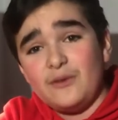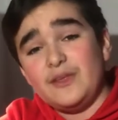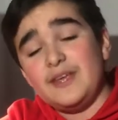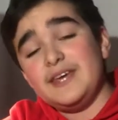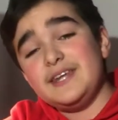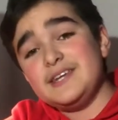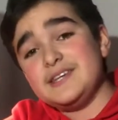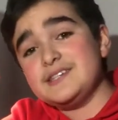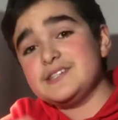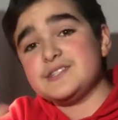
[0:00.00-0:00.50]
It
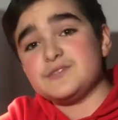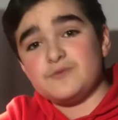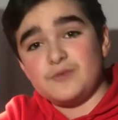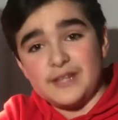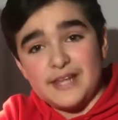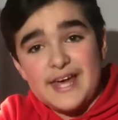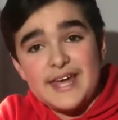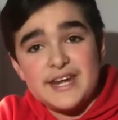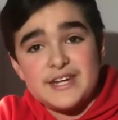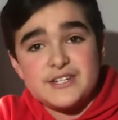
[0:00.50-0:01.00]
is
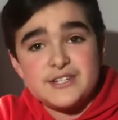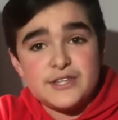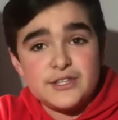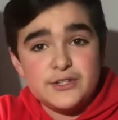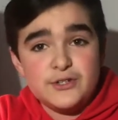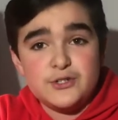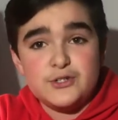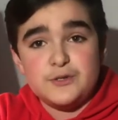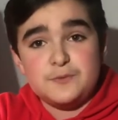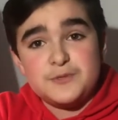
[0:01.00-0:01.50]
related to the
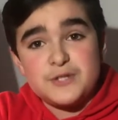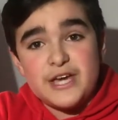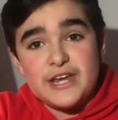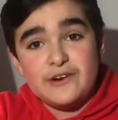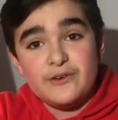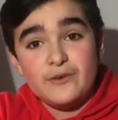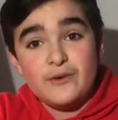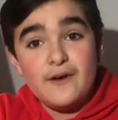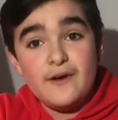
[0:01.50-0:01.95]
YouTube channel,